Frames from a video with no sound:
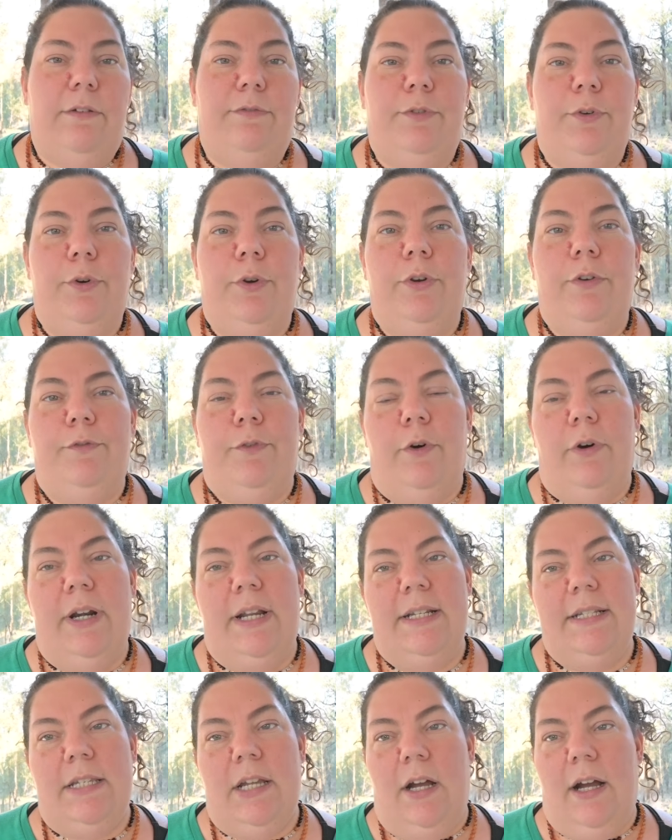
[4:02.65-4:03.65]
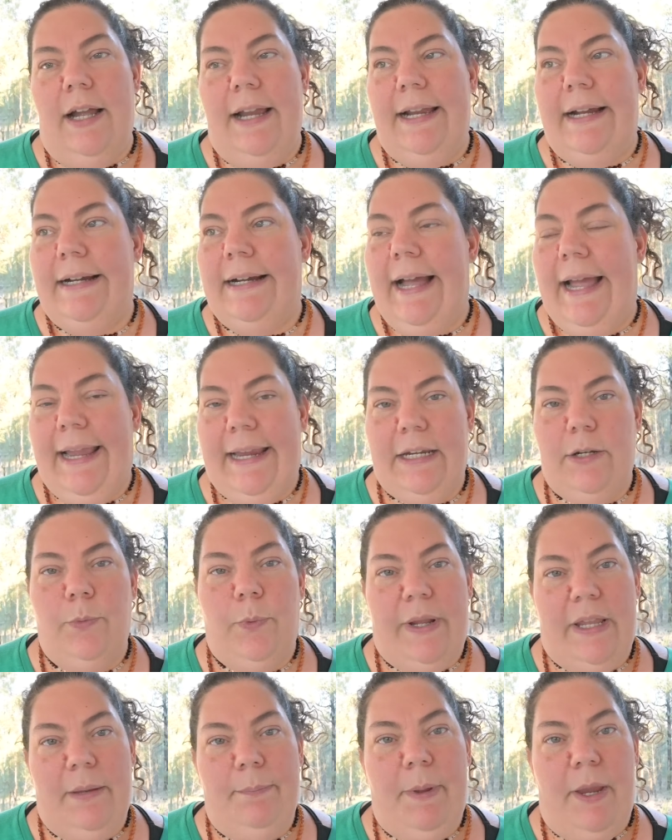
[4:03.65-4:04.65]
food for an entire
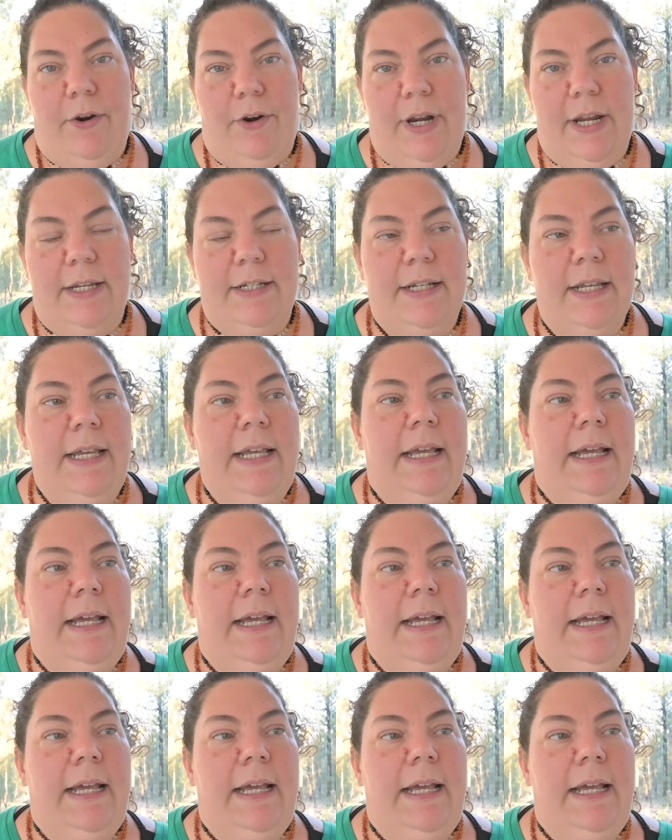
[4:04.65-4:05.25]
8-week period.